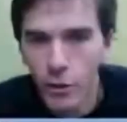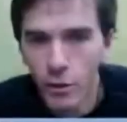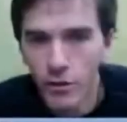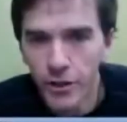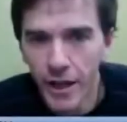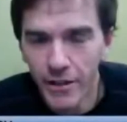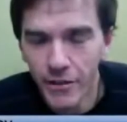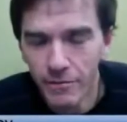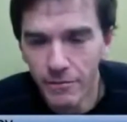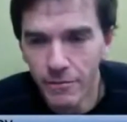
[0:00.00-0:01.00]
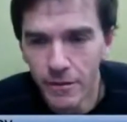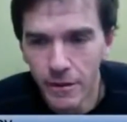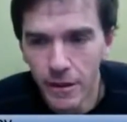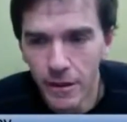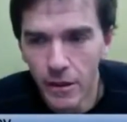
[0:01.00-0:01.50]
to a real estate agent,
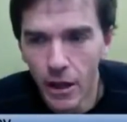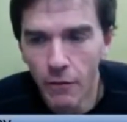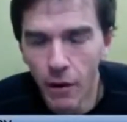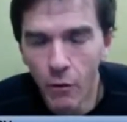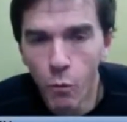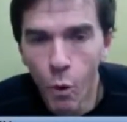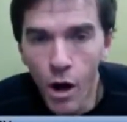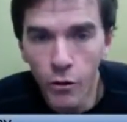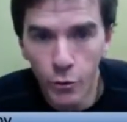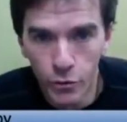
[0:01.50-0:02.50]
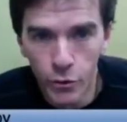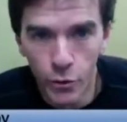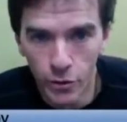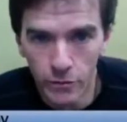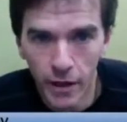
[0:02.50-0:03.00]
a walkthrough
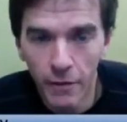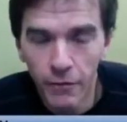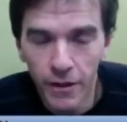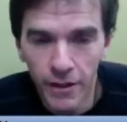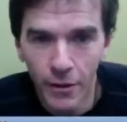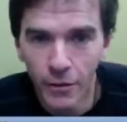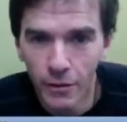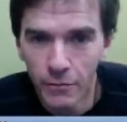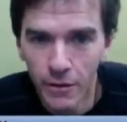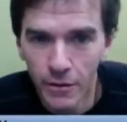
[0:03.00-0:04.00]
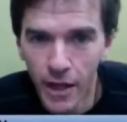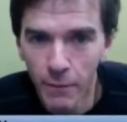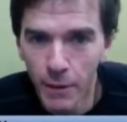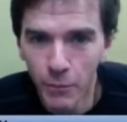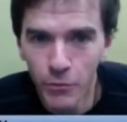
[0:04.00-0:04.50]
tour, not a video. I mean, a lot
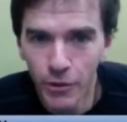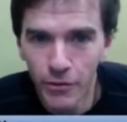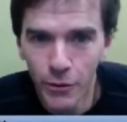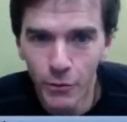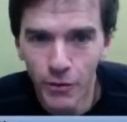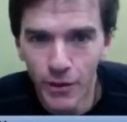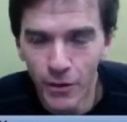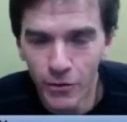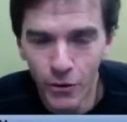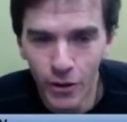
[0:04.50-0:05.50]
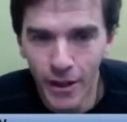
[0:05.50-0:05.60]
of people assume videos are